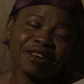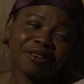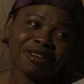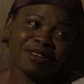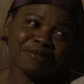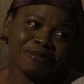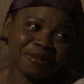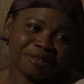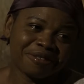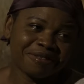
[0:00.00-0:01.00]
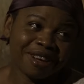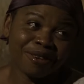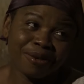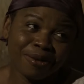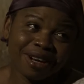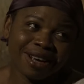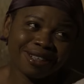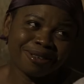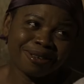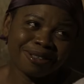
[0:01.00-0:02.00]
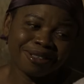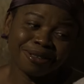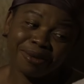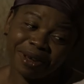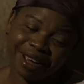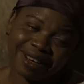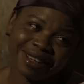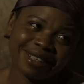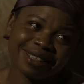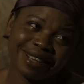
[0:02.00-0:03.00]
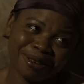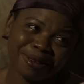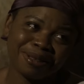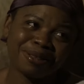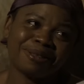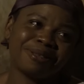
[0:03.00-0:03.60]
check on the food and know whether it's done so we can eat and go to.